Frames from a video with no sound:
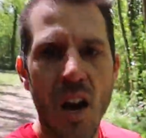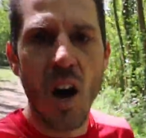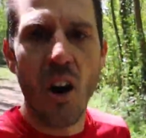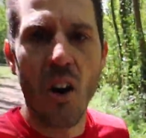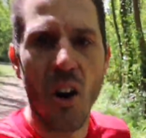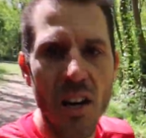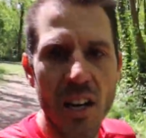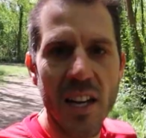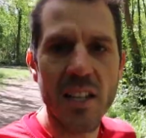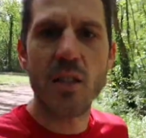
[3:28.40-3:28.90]

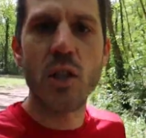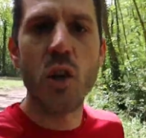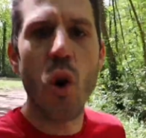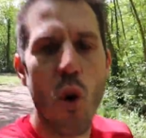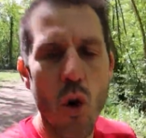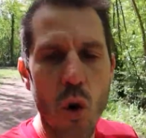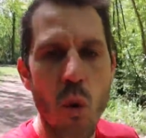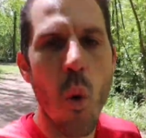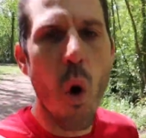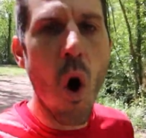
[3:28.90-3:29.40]
Alright, let's
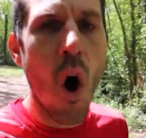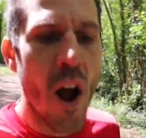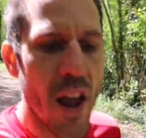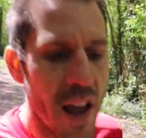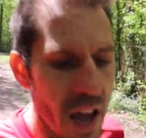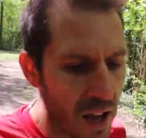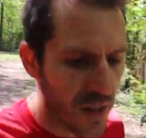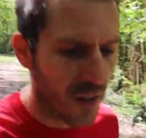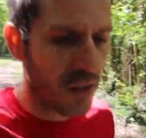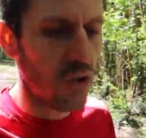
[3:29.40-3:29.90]
talk
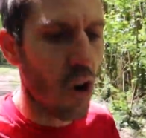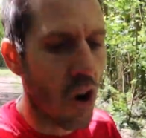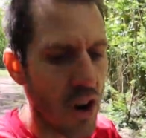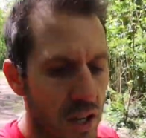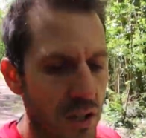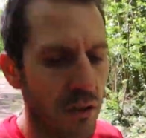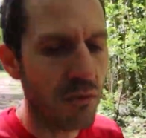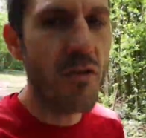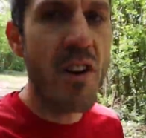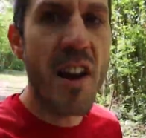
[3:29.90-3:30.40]
why
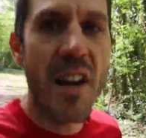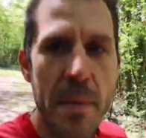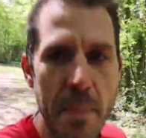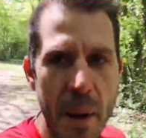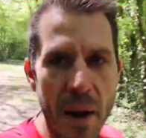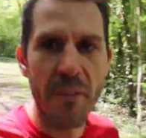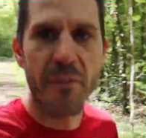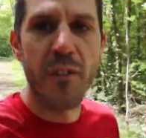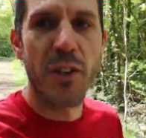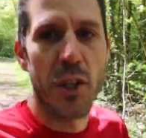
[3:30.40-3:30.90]
strides are really
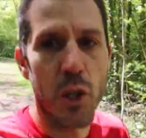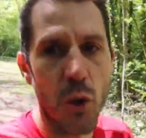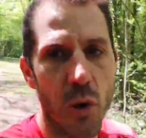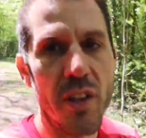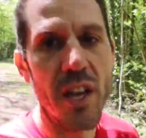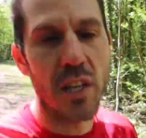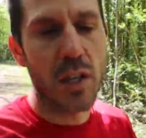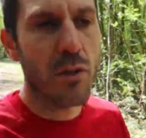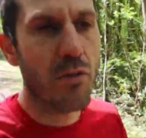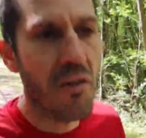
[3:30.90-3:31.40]
beneficial,
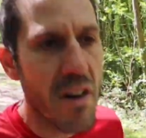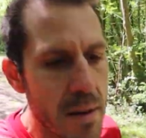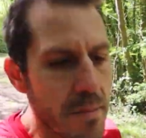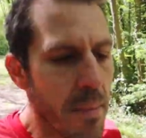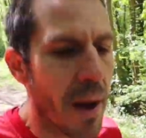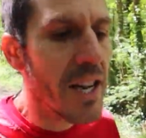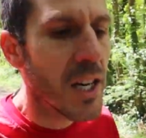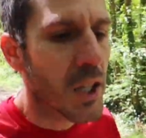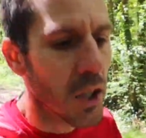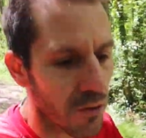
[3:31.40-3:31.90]
and there's 3
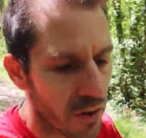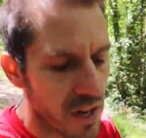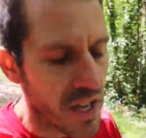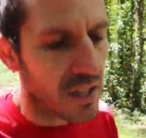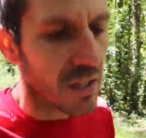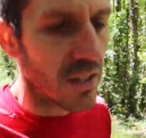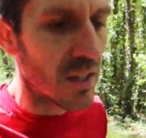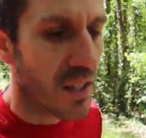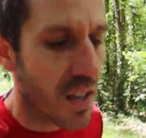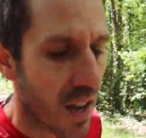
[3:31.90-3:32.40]
major
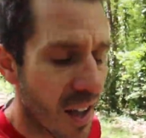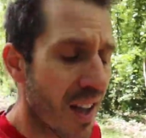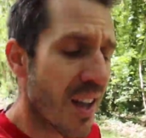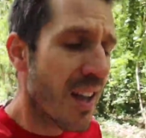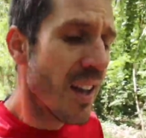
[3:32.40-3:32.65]
reasons.